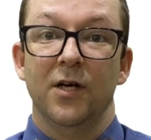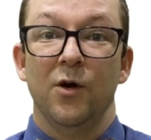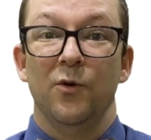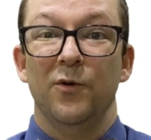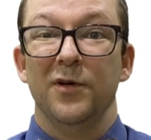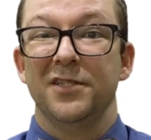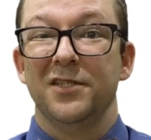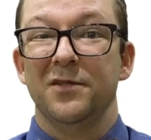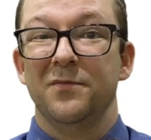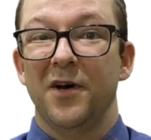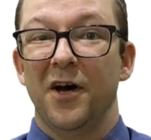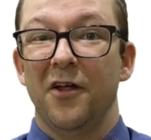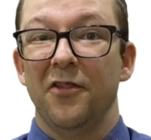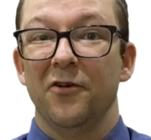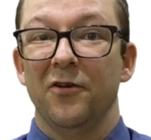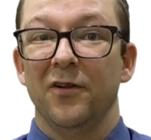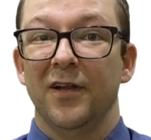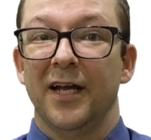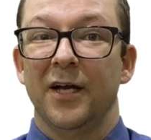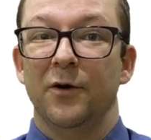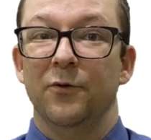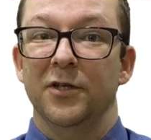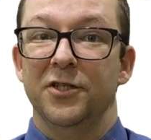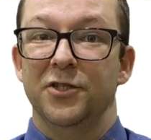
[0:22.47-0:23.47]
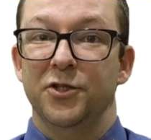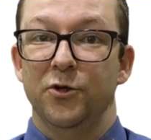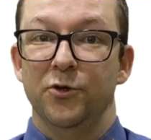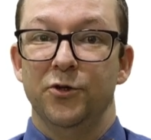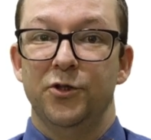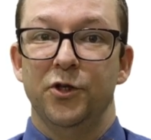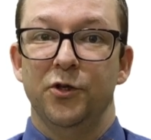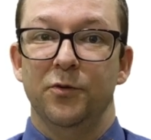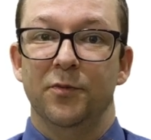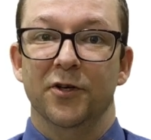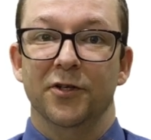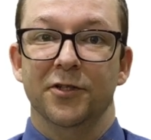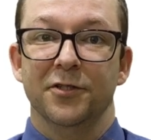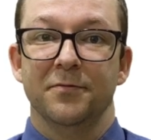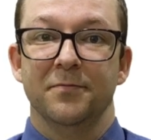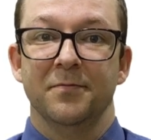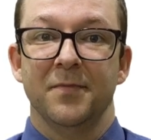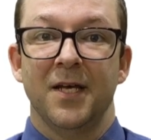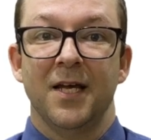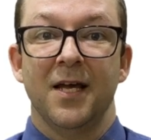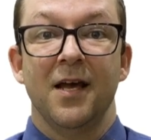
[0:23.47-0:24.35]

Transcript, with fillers: with some other language YouTubers.